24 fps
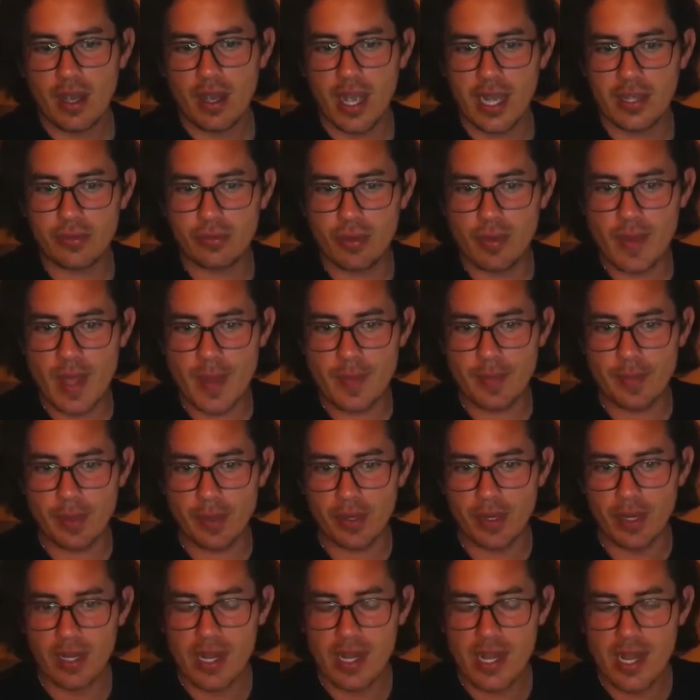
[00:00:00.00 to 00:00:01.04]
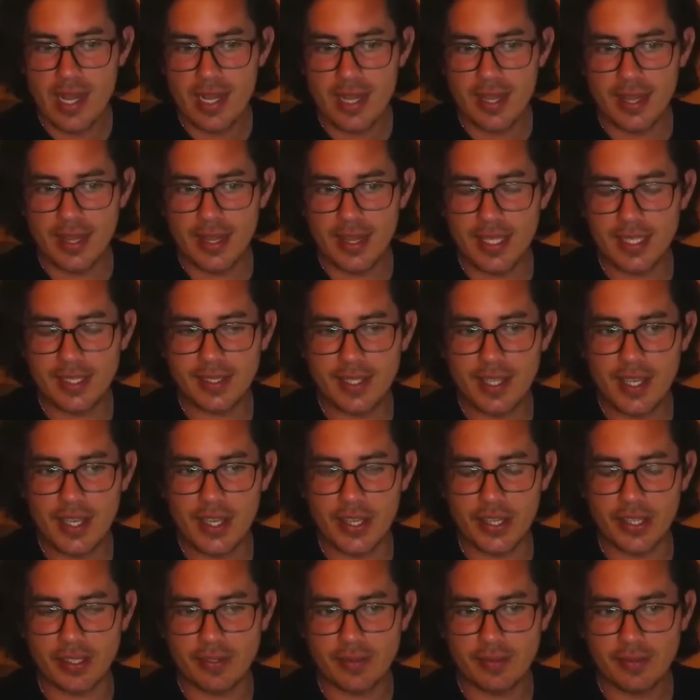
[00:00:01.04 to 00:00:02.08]
And remember, this
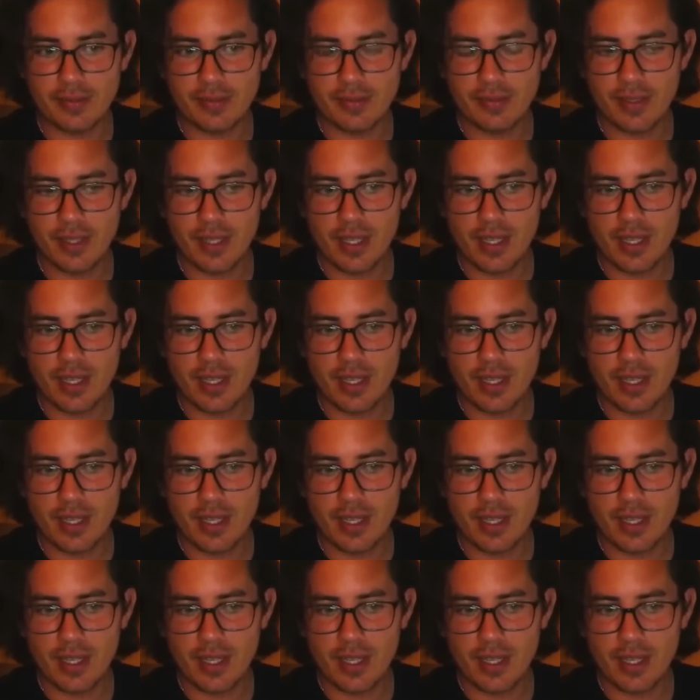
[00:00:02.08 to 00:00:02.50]
here